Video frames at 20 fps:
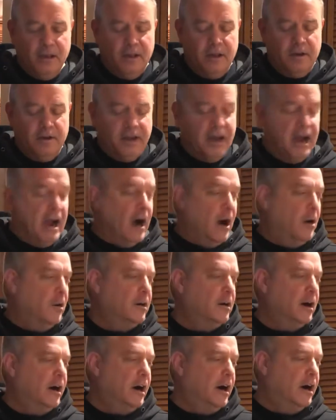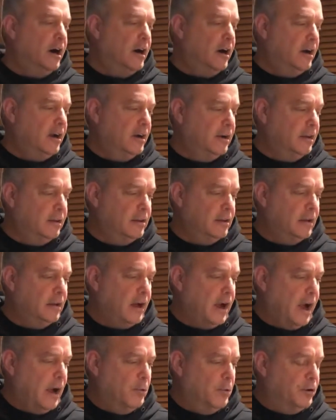Now,
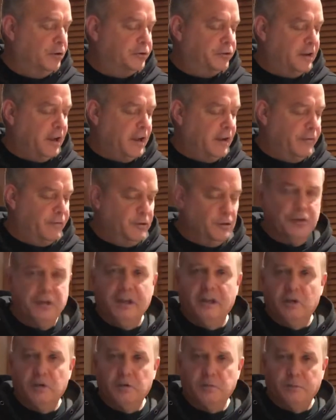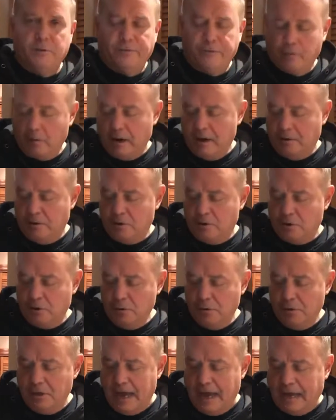I will say a few things before I
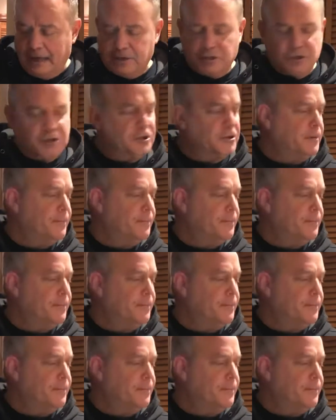do that.